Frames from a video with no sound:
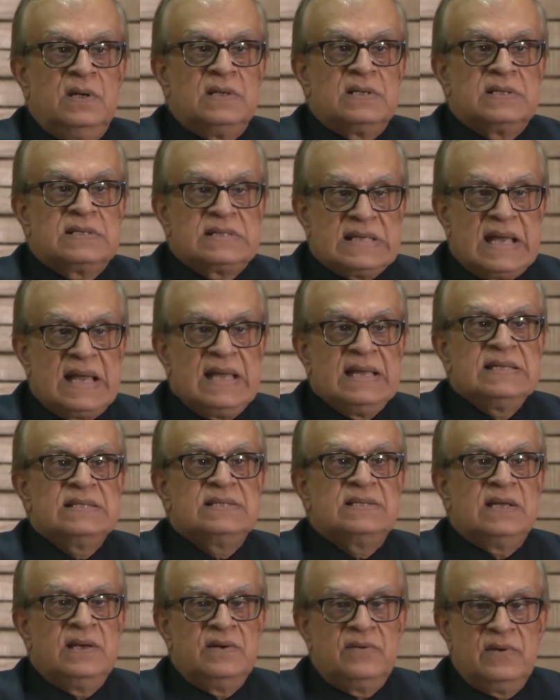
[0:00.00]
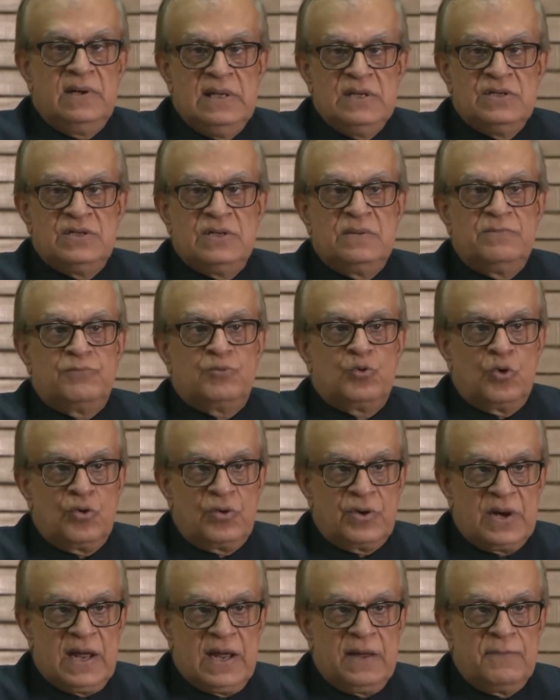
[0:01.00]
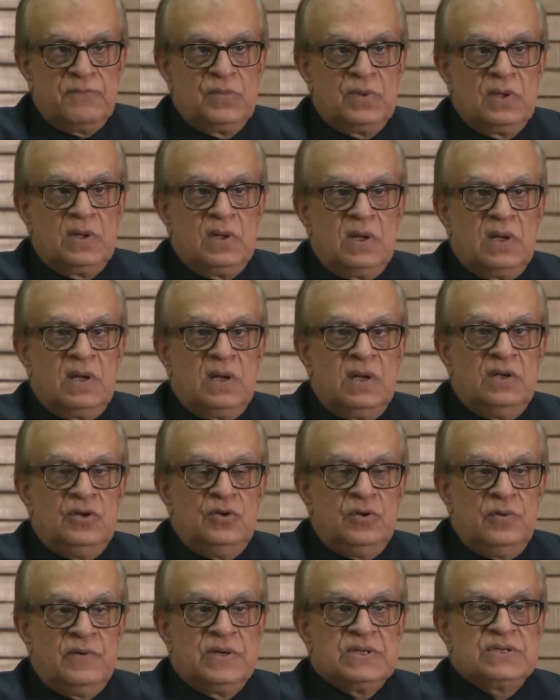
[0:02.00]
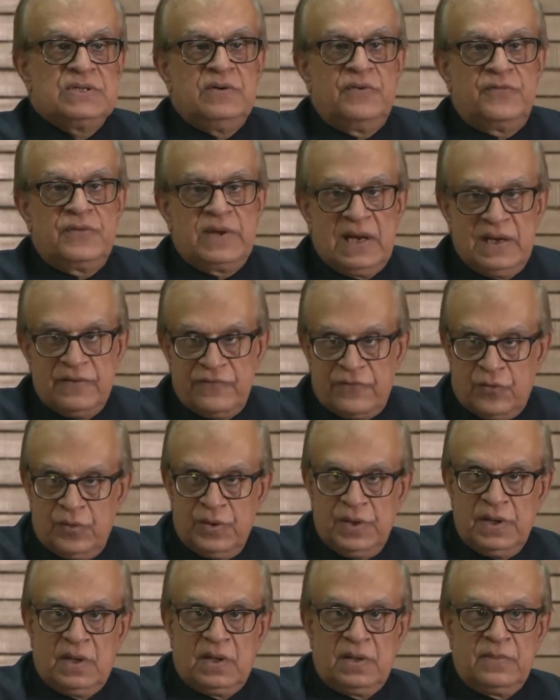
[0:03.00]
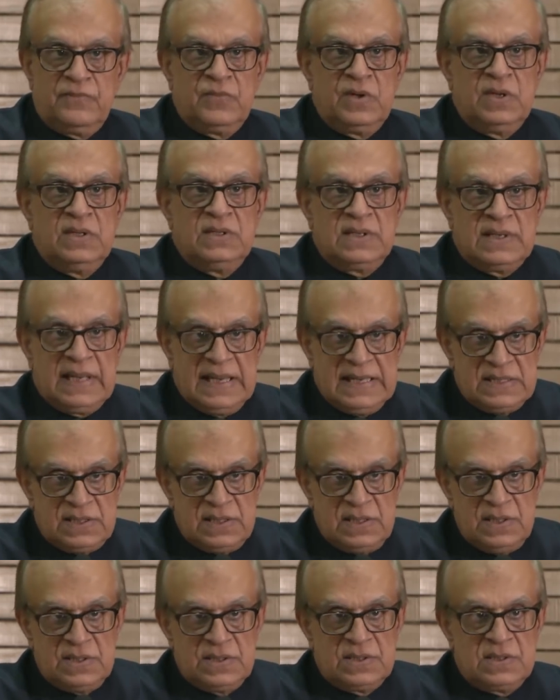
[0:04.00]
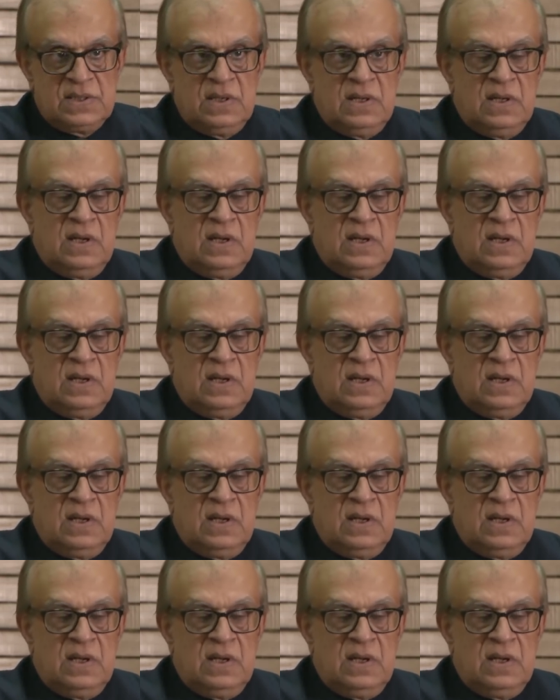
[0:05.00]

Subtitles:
science and religion program in University of California in the 90s,